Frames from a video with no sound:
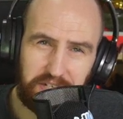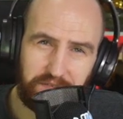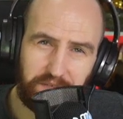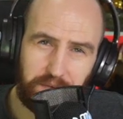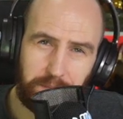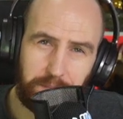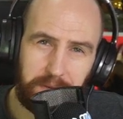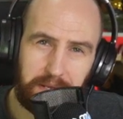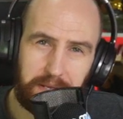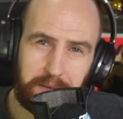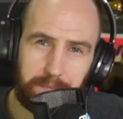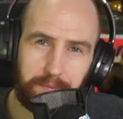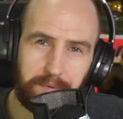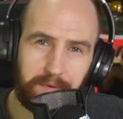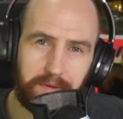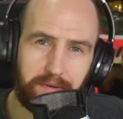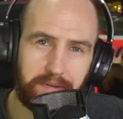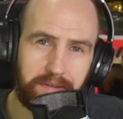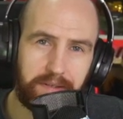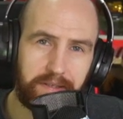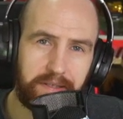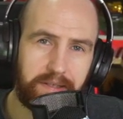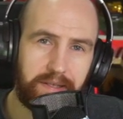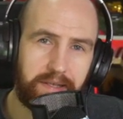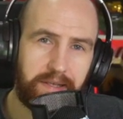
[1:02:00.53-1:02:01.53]
of the
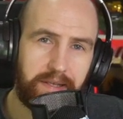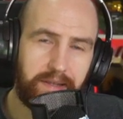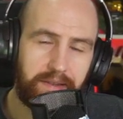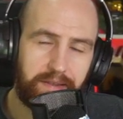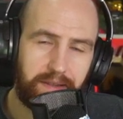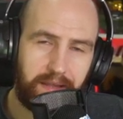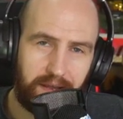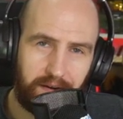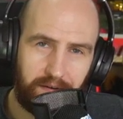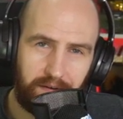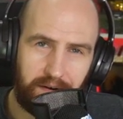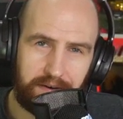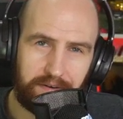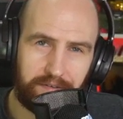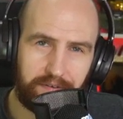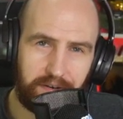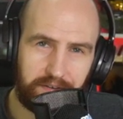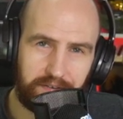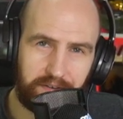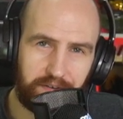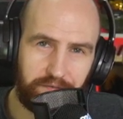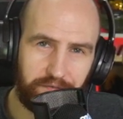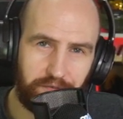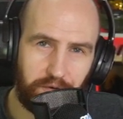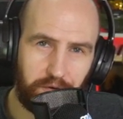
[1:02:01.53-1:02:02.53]
people that are
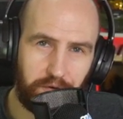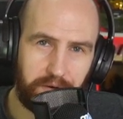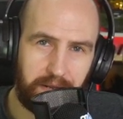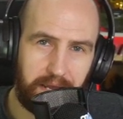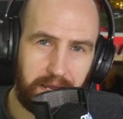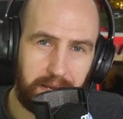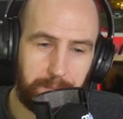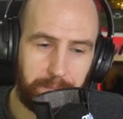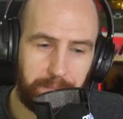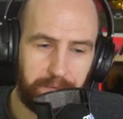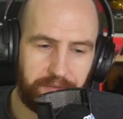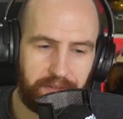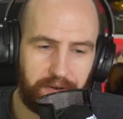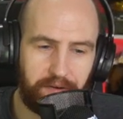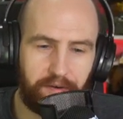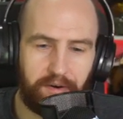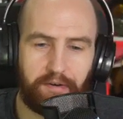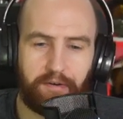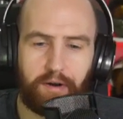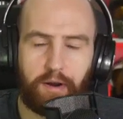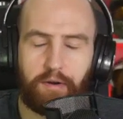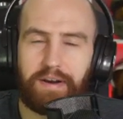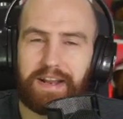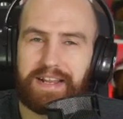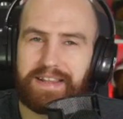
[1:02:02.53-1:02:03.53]
interested in Fortnite, but there
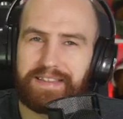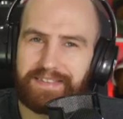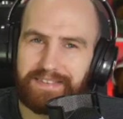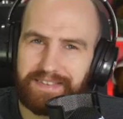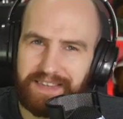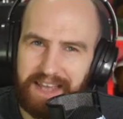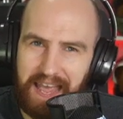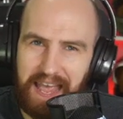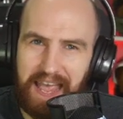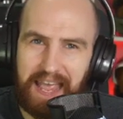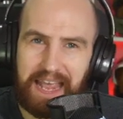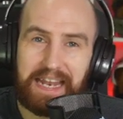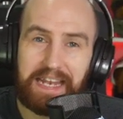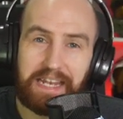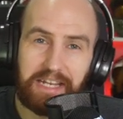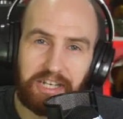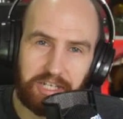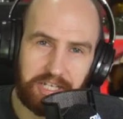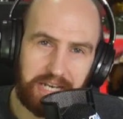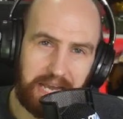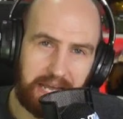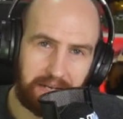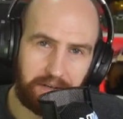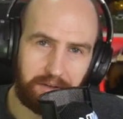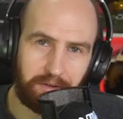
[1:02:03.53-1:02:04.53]
are only ten
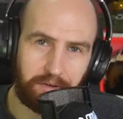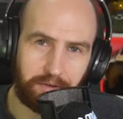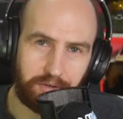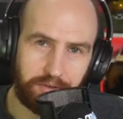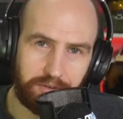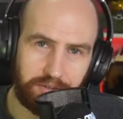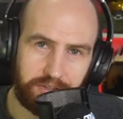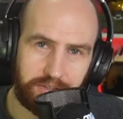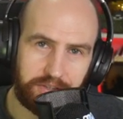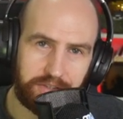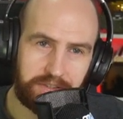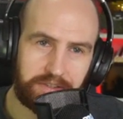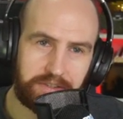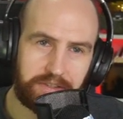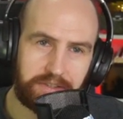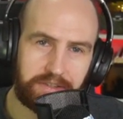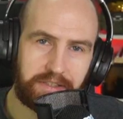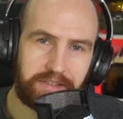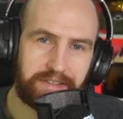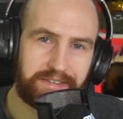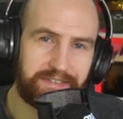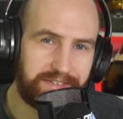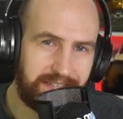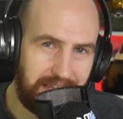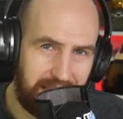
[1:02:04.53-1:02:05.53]
channels
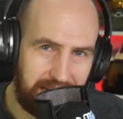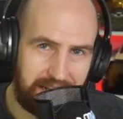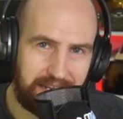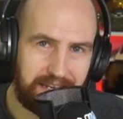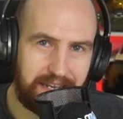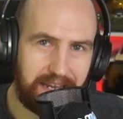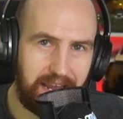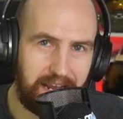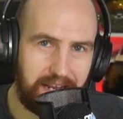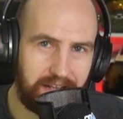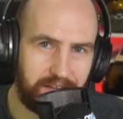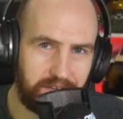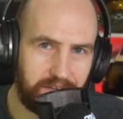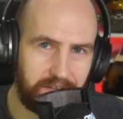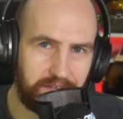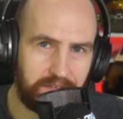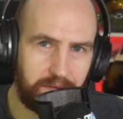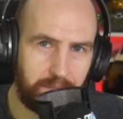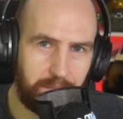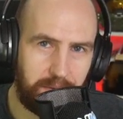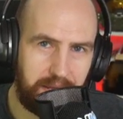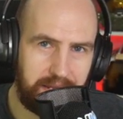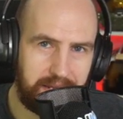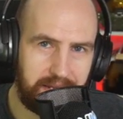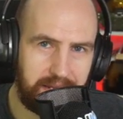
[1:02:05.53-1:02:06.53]
dedicated
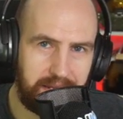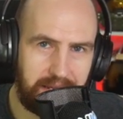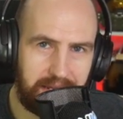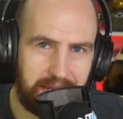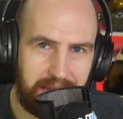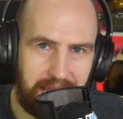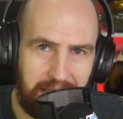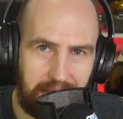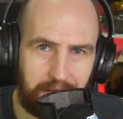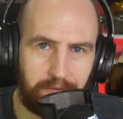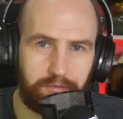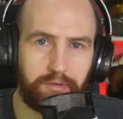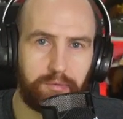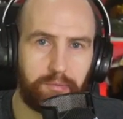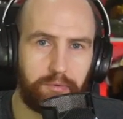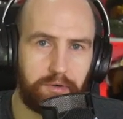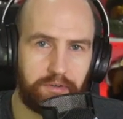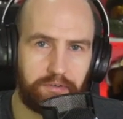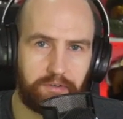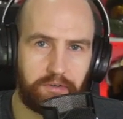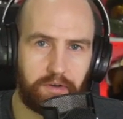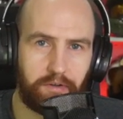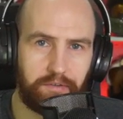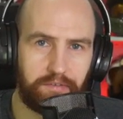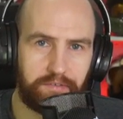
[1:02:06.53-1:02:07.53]
to making Outer
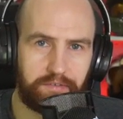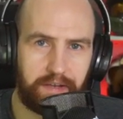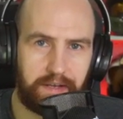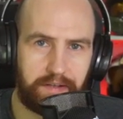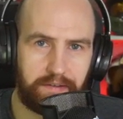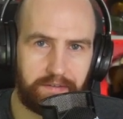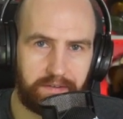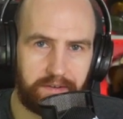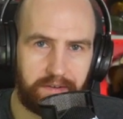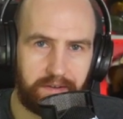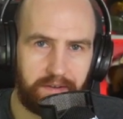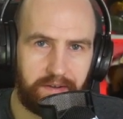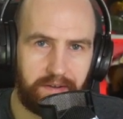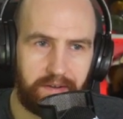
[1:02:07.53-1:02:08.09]
Worlds content.